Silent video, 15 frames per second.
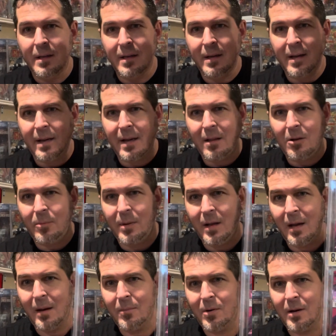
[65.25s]
And I got a little bit
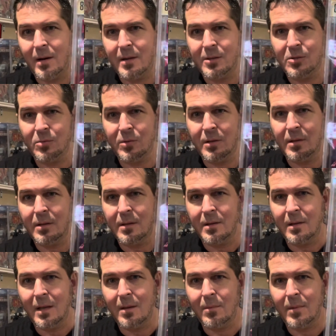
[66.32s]
hammered on this one. It
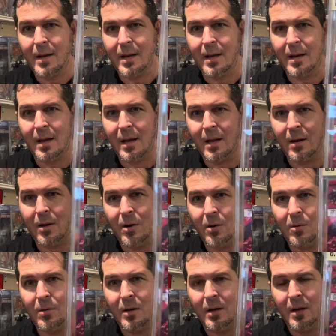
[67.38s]
came back in 8.0,
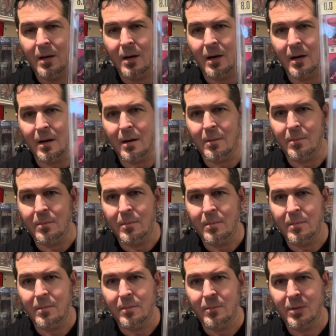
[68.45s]

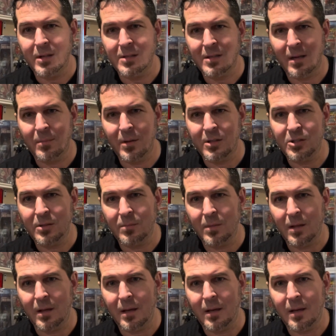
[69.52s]
but it's signed by Jim
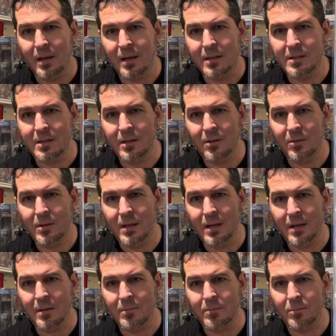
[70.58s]
Lee, and it's the
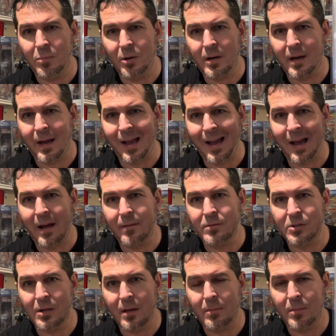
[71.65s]
only book I have
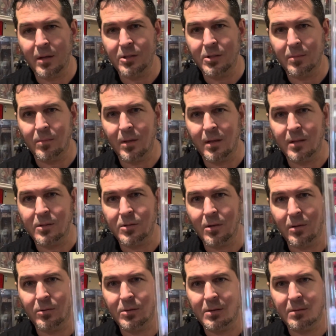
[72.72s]
signed by Jim Lee, so I
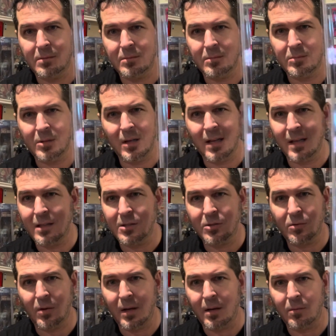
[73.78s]
was gonna get this
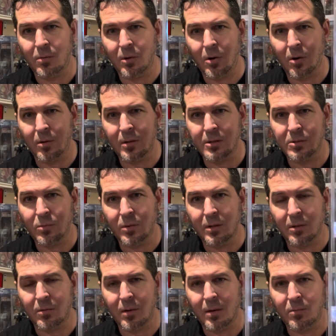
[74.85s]
graded regardless of what the
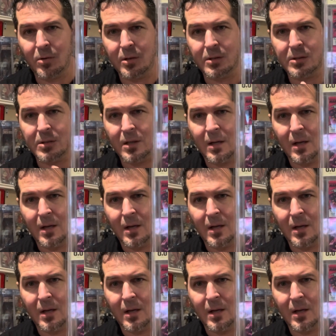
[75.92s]
grade was.